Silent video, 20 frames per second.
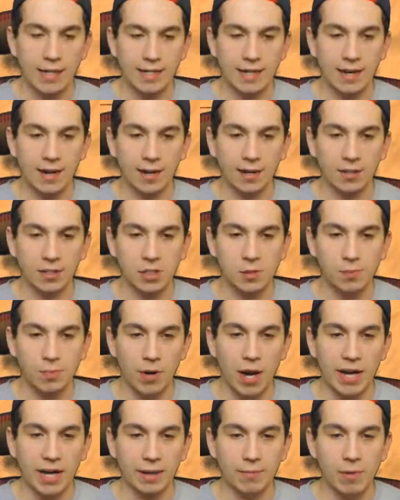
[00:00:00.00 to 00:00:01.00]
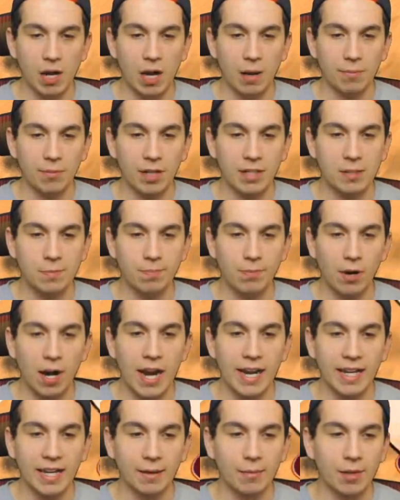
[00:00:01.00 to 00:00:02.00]
right, Derrick, let's break him up. Let's
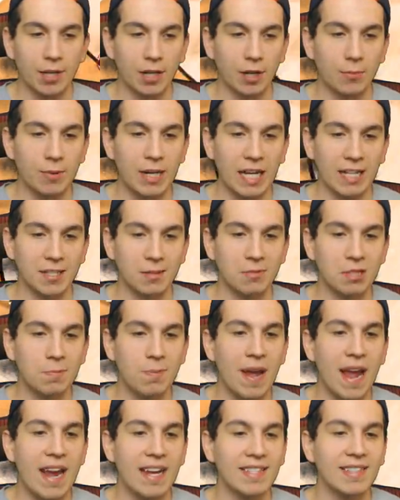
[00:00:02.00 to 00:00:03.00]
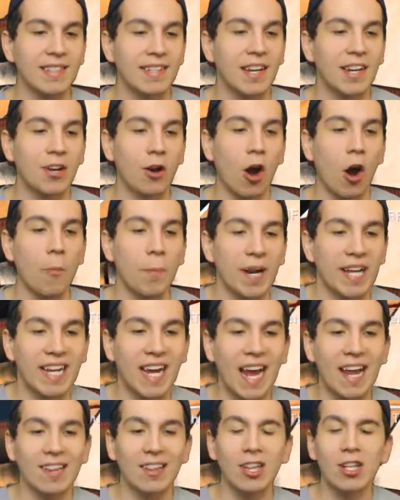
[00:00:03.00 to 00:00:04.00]
break him. Oh, we got some space. You're open
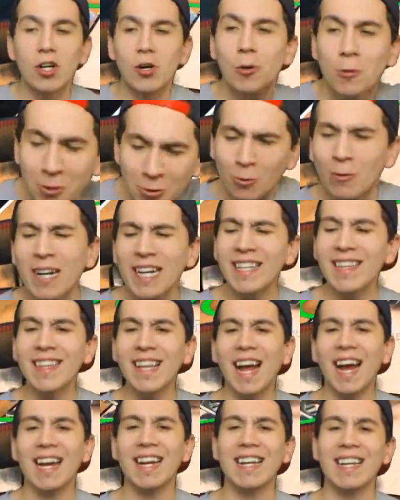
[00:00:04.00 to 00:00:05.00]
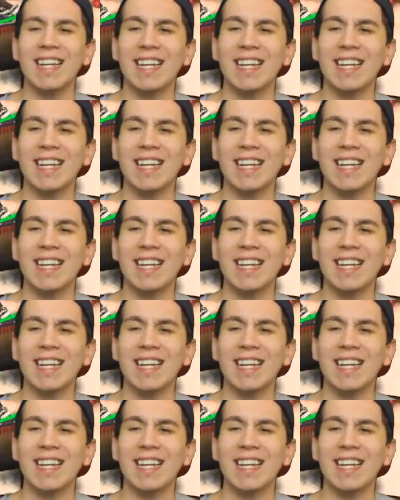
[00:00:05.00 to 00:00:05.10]
again. Lou, green light